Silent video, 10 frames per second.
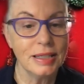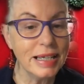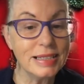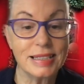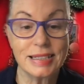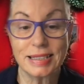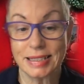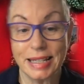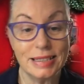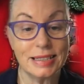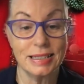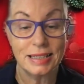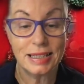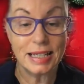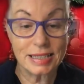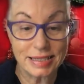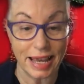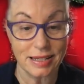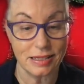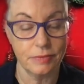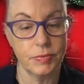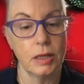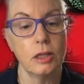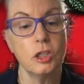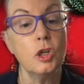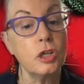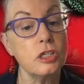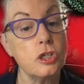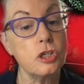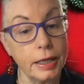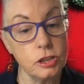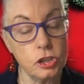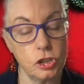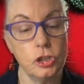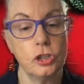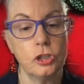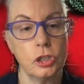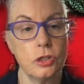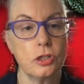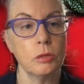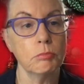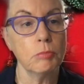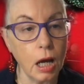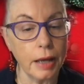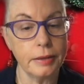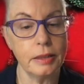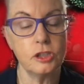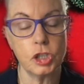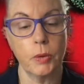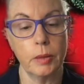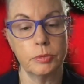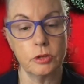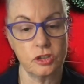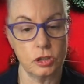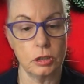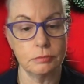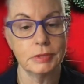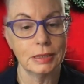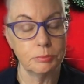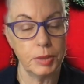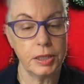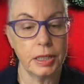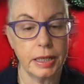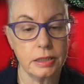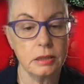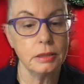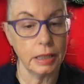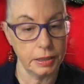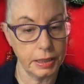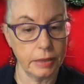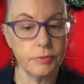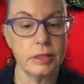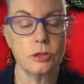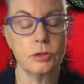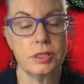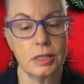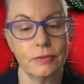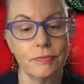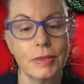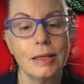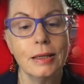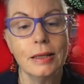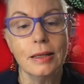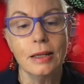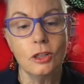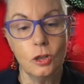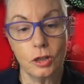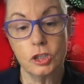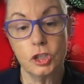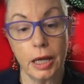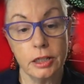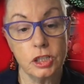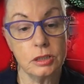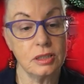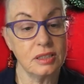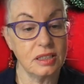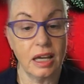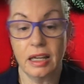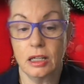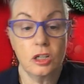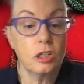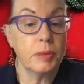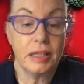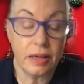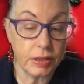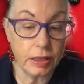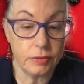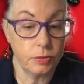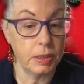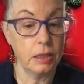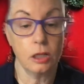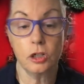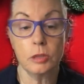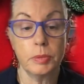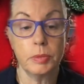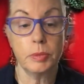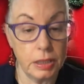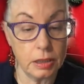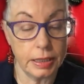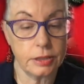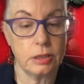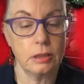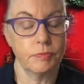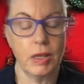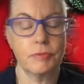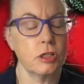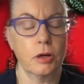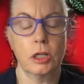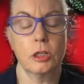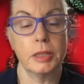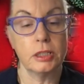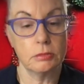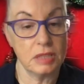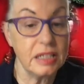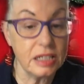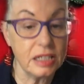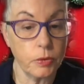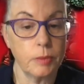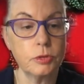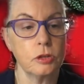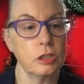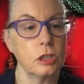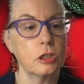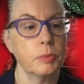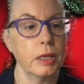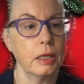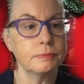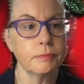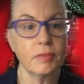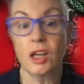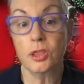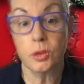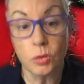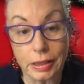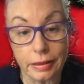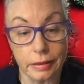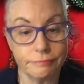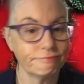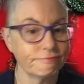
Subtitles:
is set. You can change it should you choose to. Mine is joannebrooks.beekonnected, yada, yada, that sort of stuff. You can change it to say, it could have been Navigate for me. It could have been BeeKonnected. It is Joanne Brooks. It could have been Thought Leader.